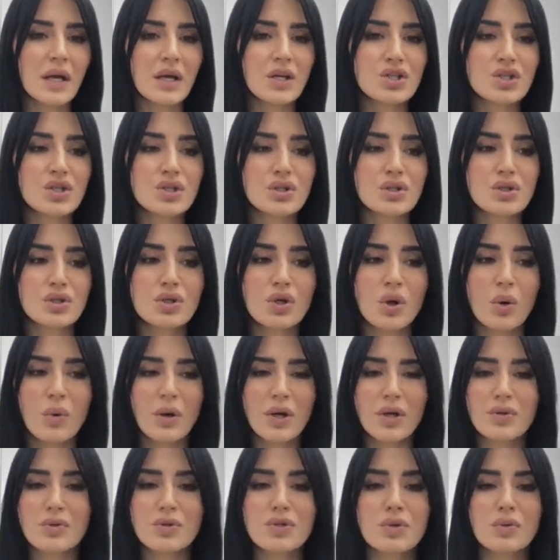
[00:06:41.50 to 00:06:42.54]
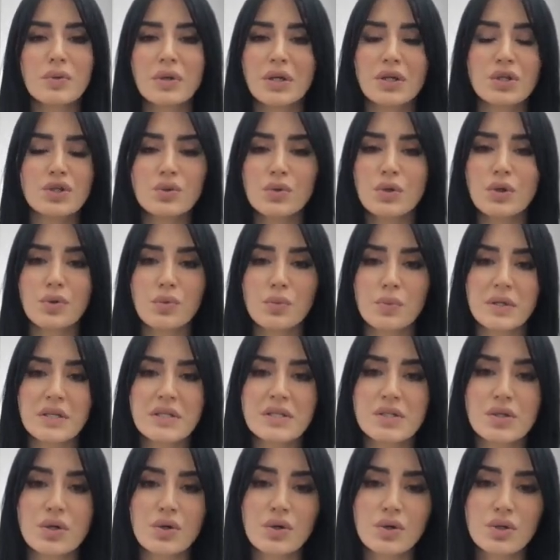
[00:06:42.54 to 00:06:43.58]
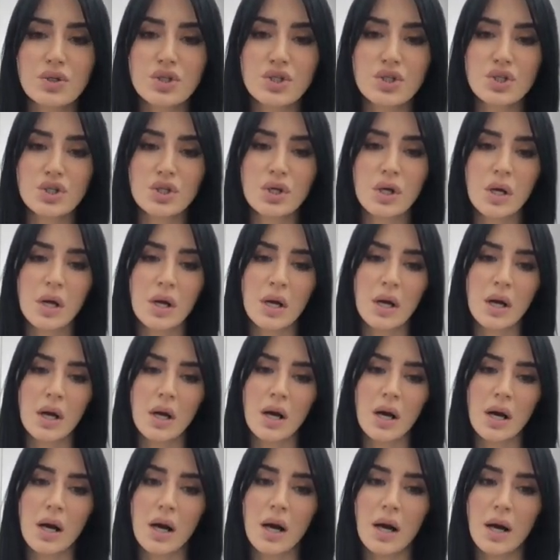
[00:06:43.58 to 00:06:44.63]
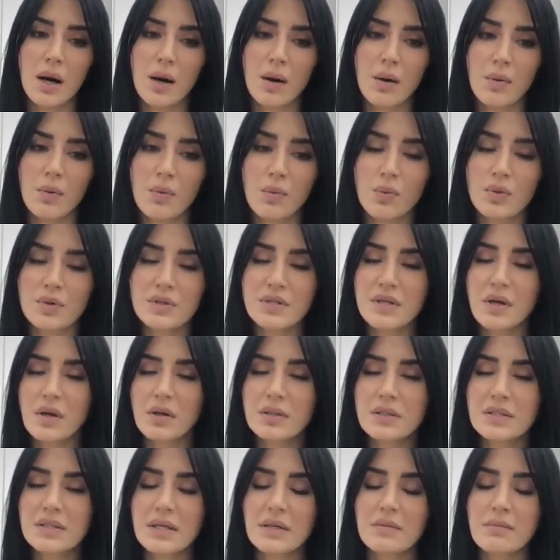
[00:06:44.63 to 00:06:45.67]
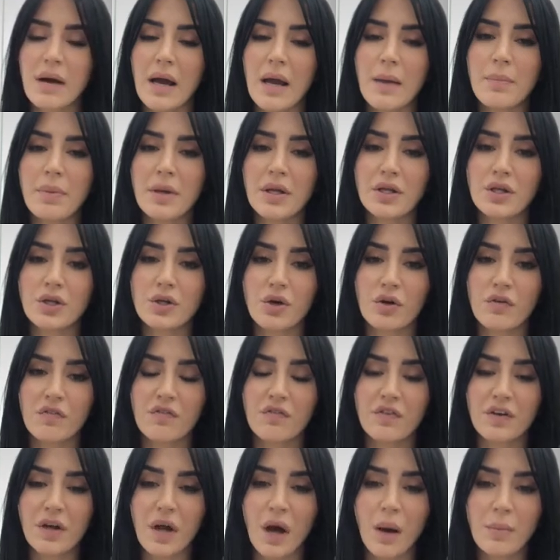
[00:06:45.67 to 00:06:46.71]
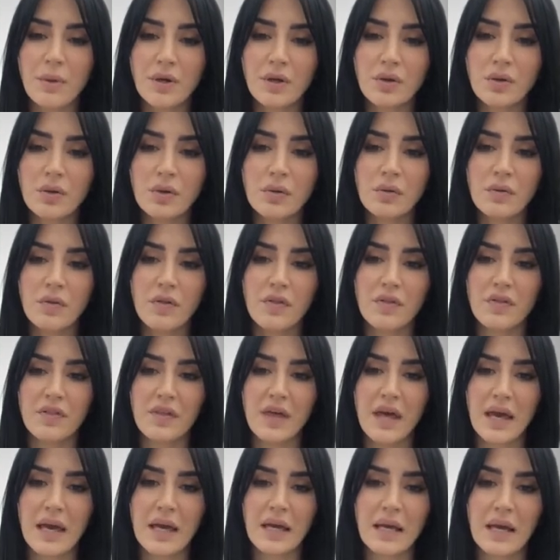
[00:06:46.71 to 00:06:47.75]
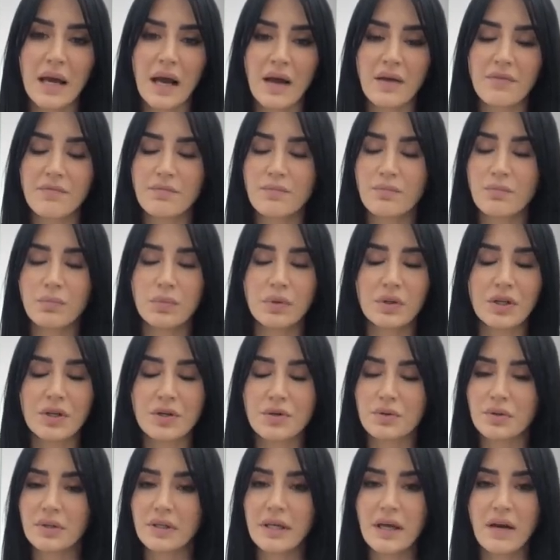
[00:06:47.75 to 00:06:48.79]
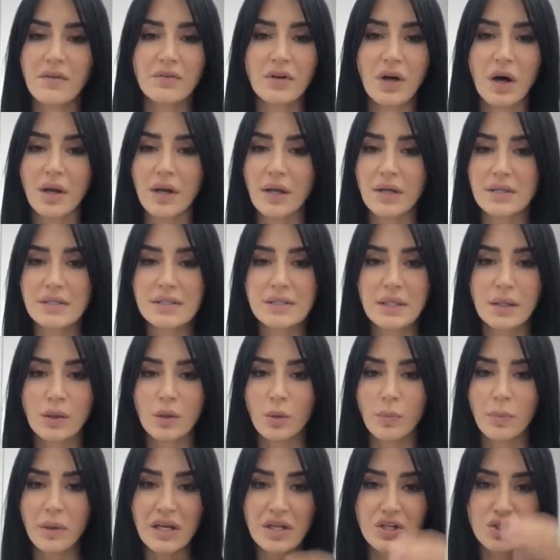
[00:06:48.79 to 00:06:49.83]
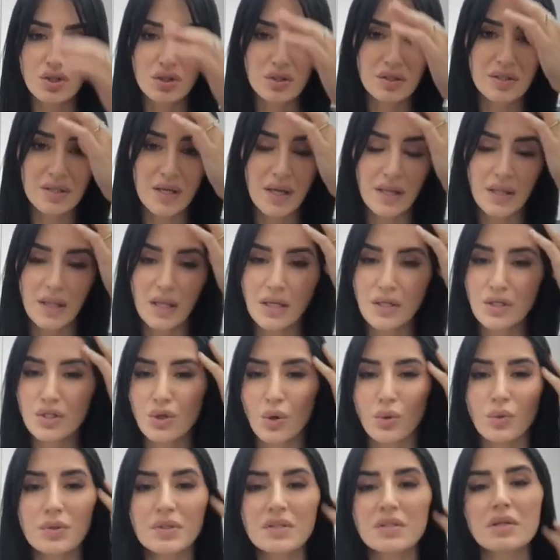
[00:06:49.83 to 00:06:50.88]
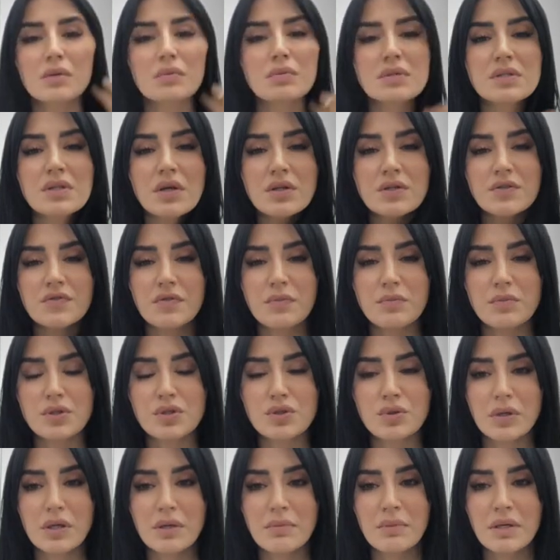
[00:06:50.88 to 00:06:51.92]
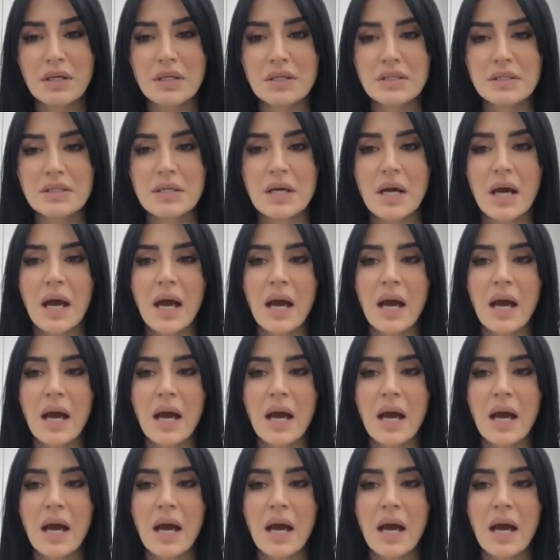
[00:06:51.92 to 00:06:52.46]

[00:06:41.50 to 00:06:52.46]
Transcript: Just know what you're doing. Do your research. Results, in my opinion, are phenomenal. I literally have not had a single patient say they don't see results from the treatment.